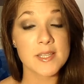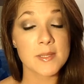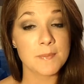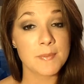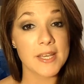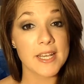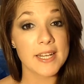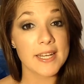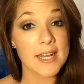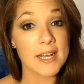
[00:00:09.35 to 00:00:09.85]

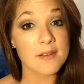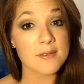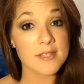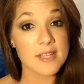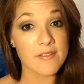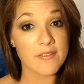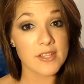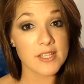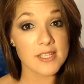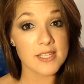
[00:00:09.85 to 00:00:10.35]
Speak Now
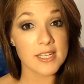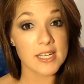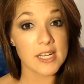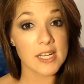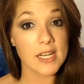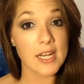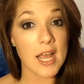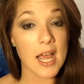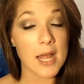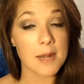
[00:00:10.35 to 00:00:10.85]

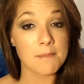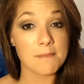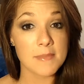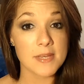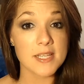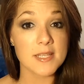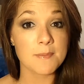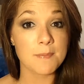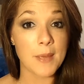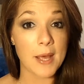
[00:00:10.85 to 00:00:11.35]
17 and
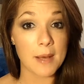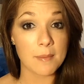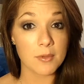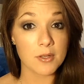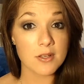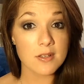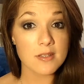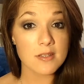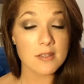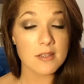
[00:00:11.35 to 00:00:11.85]
Miss
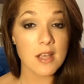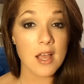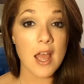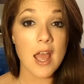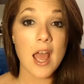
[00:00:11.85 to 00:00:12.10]
Pebbles.